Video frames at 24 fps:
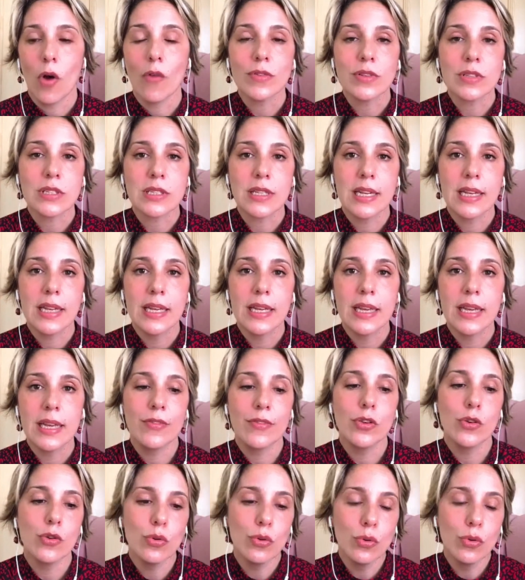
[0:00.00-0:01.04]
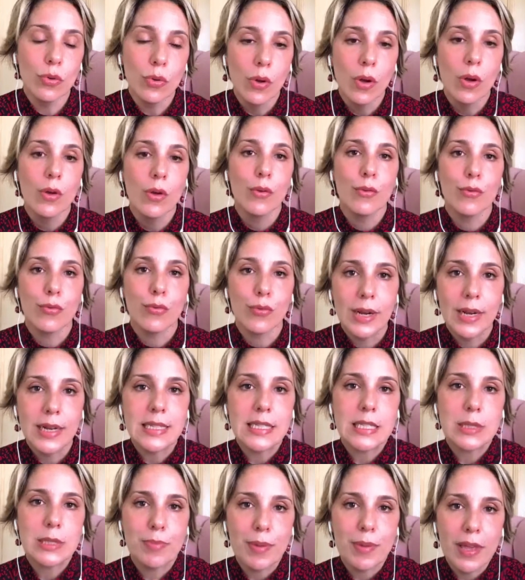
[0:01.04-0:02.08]
obviously, if you
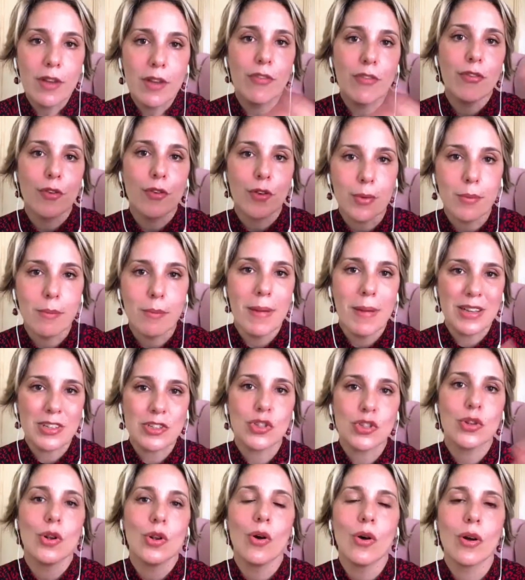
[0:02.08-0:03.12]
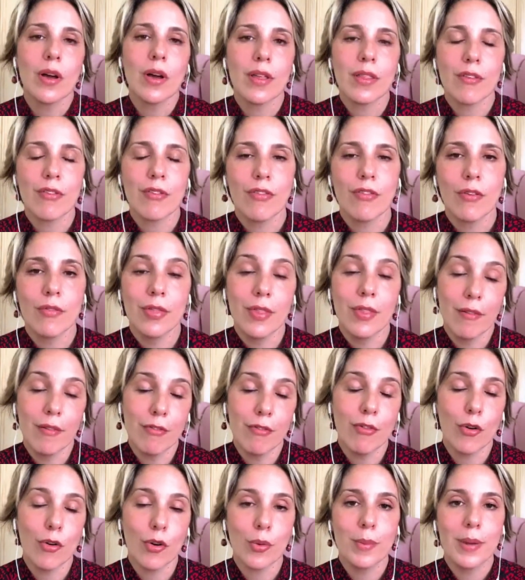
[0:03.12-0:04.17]
really speak for much longer
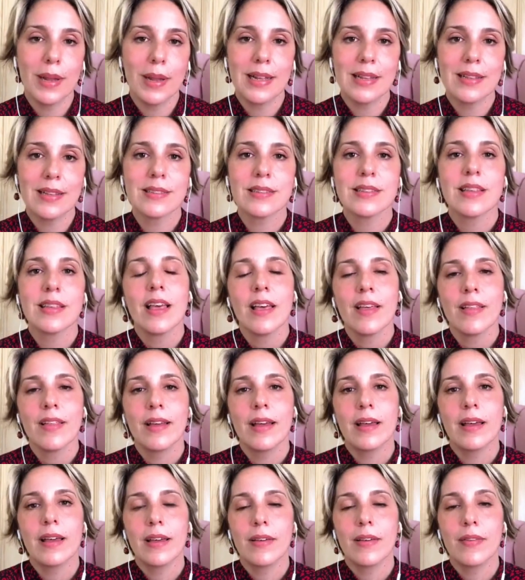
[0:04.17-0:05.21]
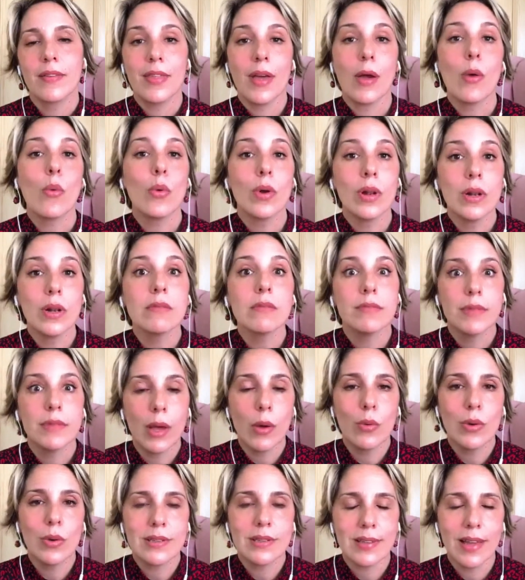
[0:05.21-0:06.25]
than 4 minutes, they
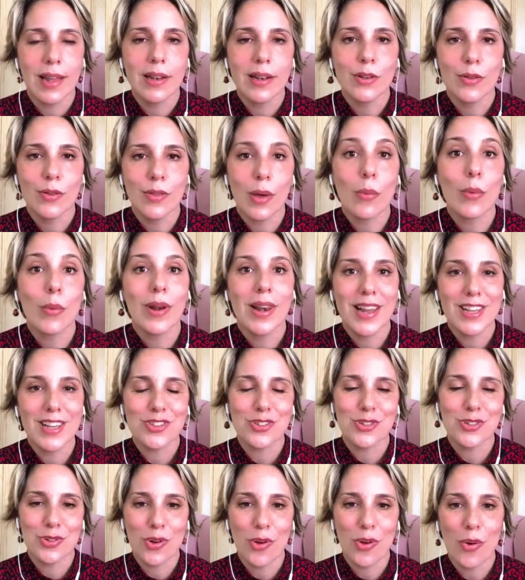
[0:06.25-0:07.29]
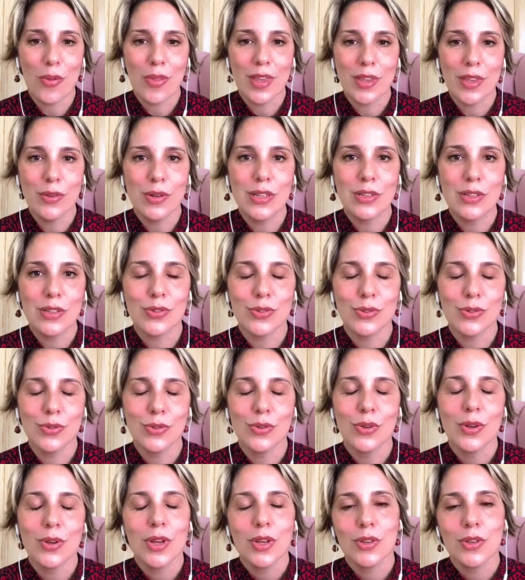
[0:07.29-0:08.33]
will tell you, they will let you know that you need
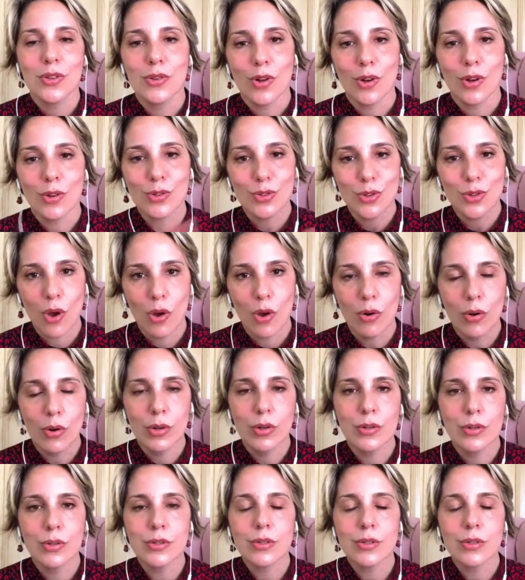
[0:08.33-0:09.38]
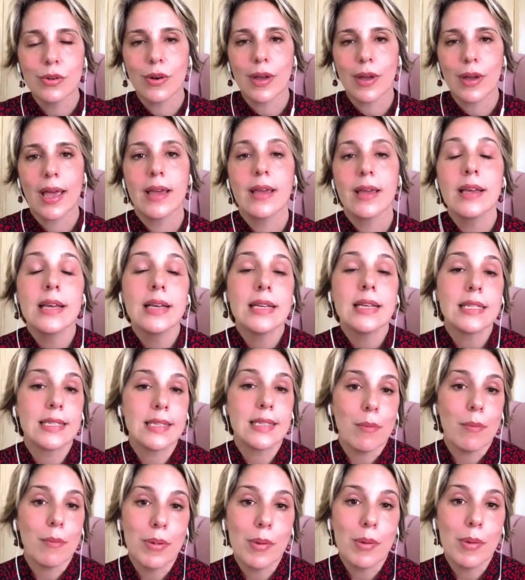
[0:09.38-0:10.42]
to, to conclude. Okay,
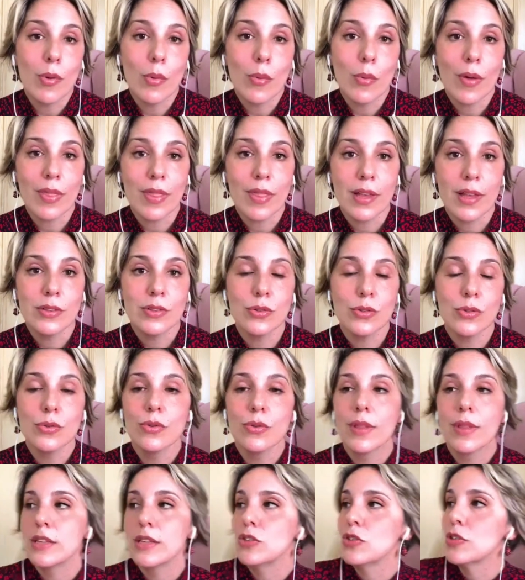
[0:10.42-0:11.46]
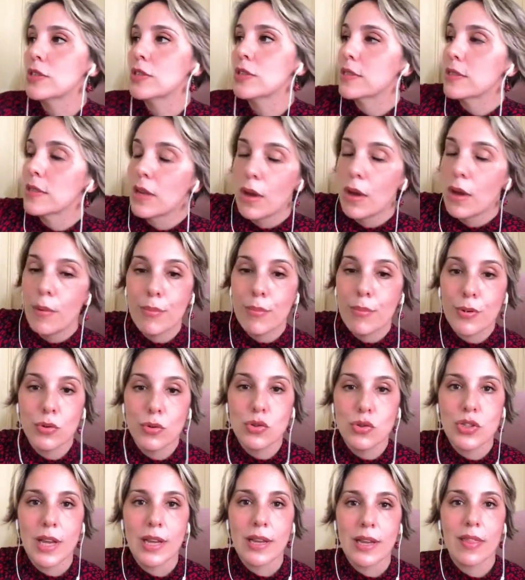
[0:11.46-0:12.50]
some people, what they do, they just
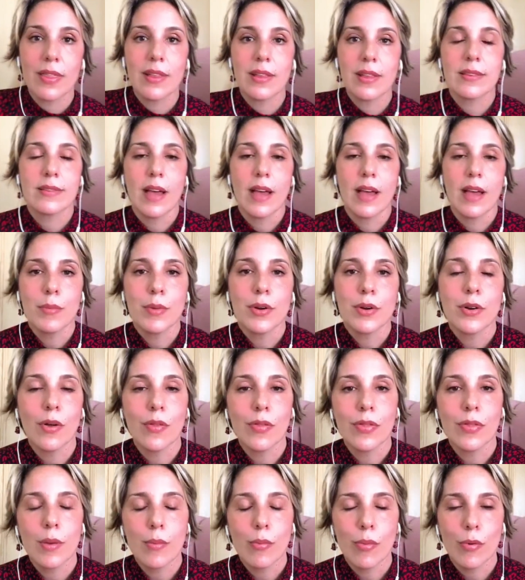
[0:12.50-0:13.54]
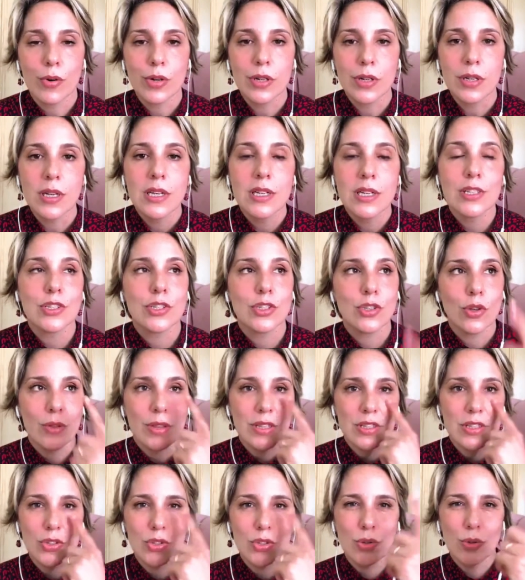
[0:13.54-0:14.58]
project the timer on the board
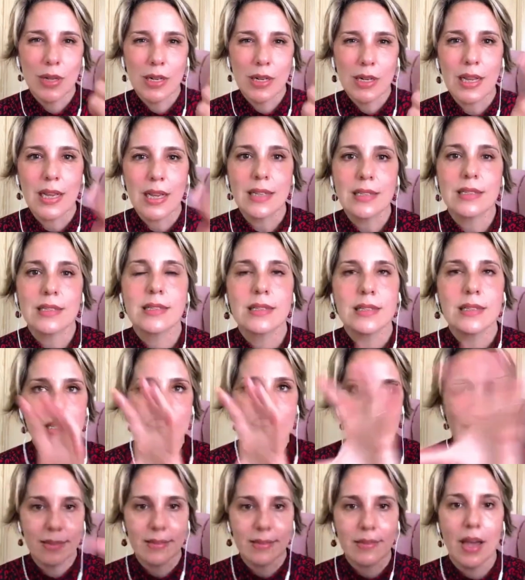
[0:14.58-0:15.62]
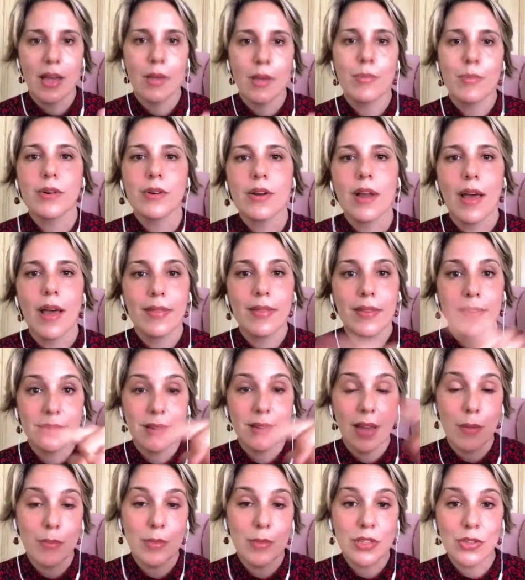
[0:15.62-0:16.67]
so the student can see a timer and the
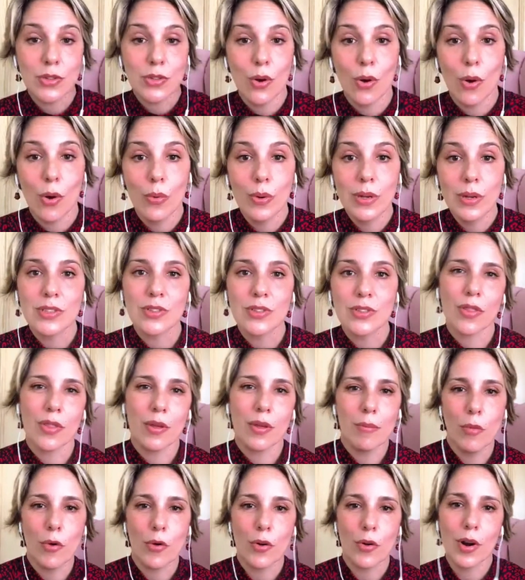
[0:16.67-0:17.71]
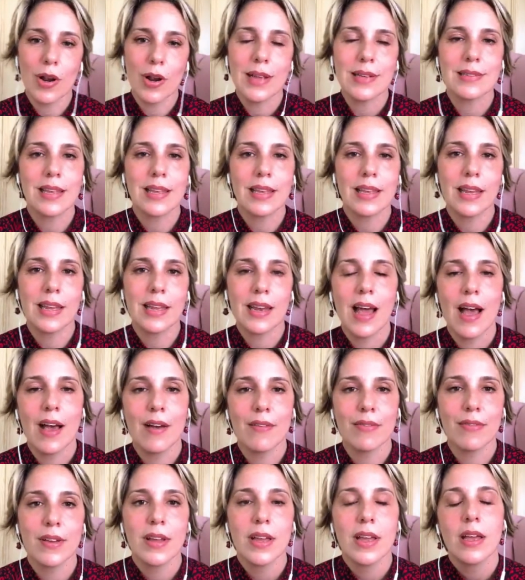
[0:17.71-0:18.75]
time is going, so that more or less they can
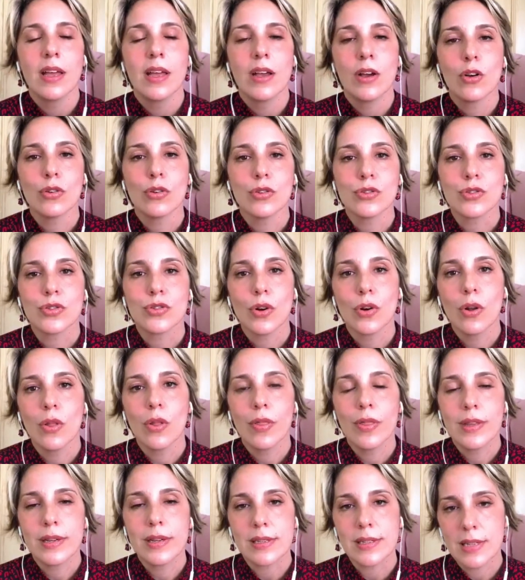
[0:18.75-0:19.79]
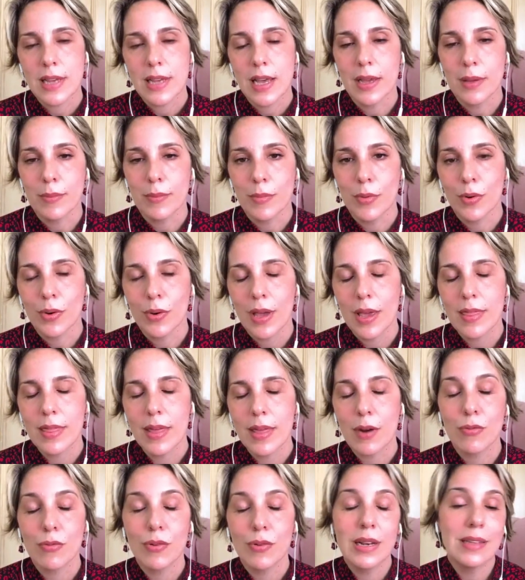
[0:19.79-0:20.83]
have control on their time. Okay,
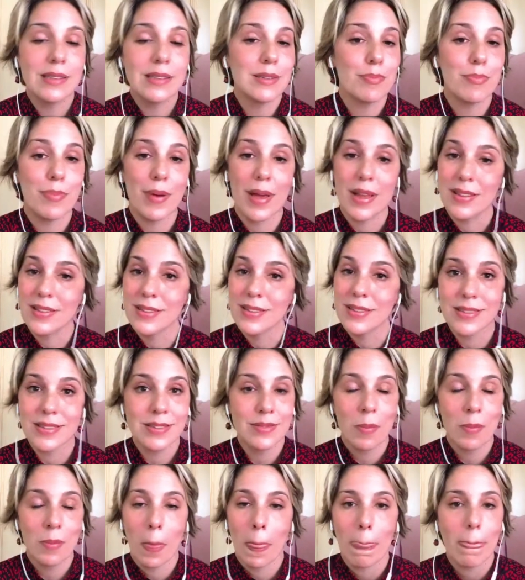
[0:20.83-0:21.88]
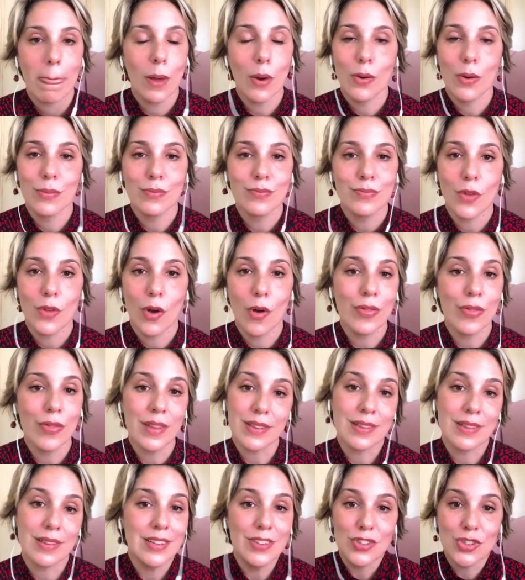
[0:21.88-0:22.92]
that really depends on
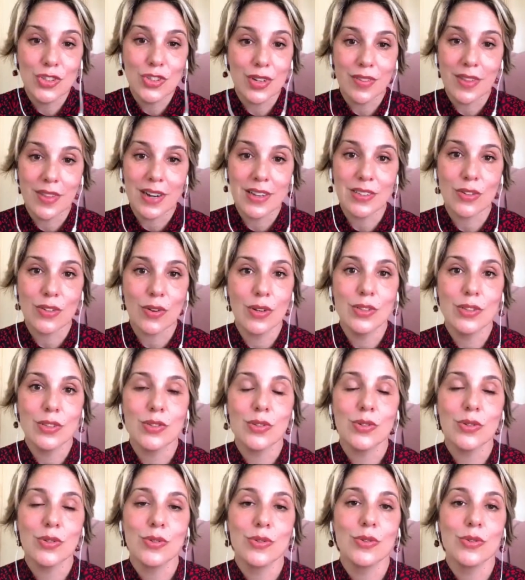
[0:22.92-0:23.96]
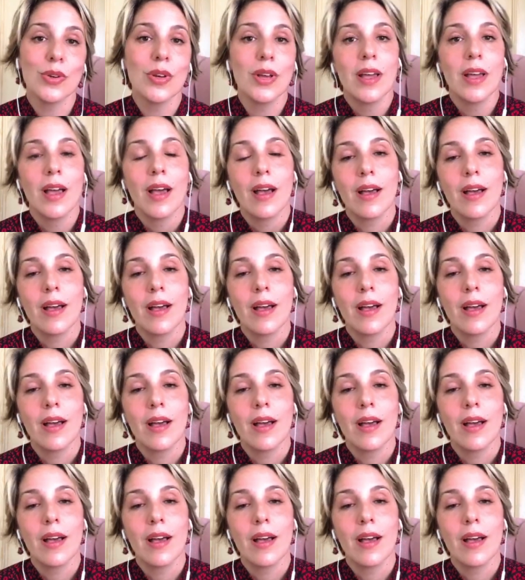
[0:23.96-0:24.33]
the teacher that is going to